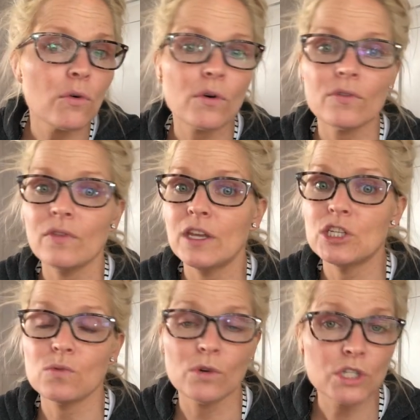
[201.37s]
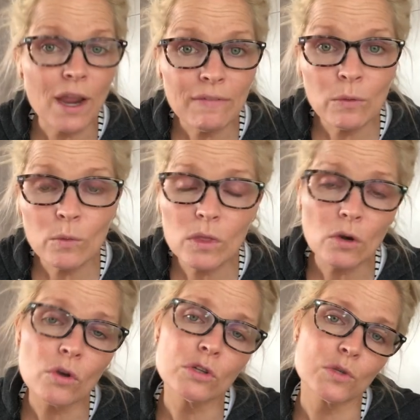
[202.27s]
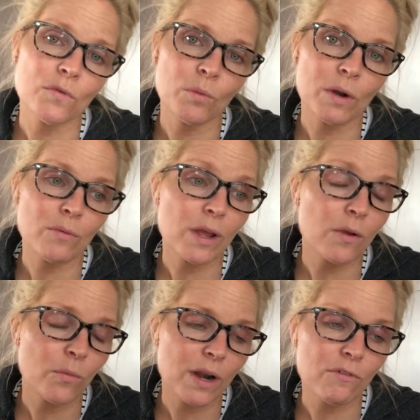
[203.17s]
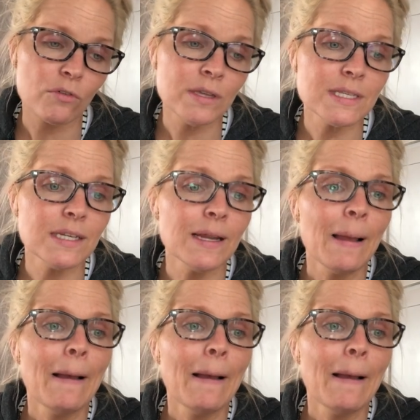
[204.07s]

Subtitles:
or they just weren't jiving with their coach, or for whatever reason,